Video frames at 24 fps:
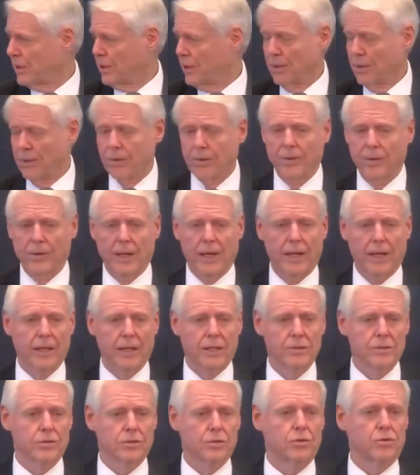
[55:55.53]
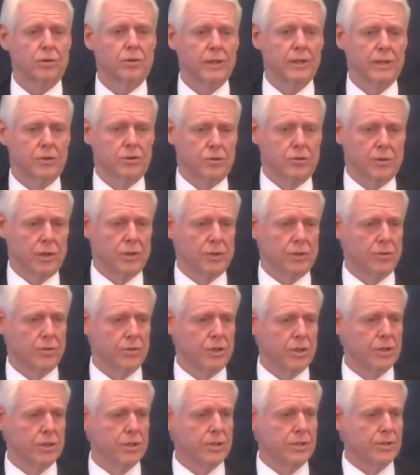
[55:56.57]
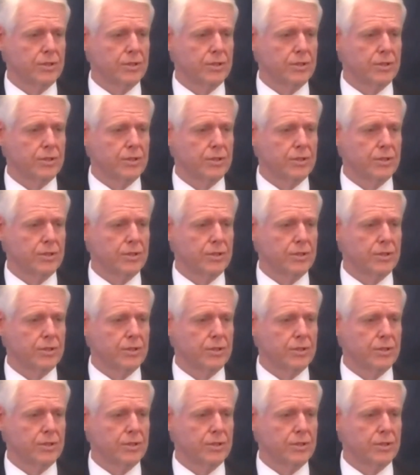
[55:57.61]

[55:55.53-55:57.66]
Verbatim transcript: That is great treasure. Jesus said,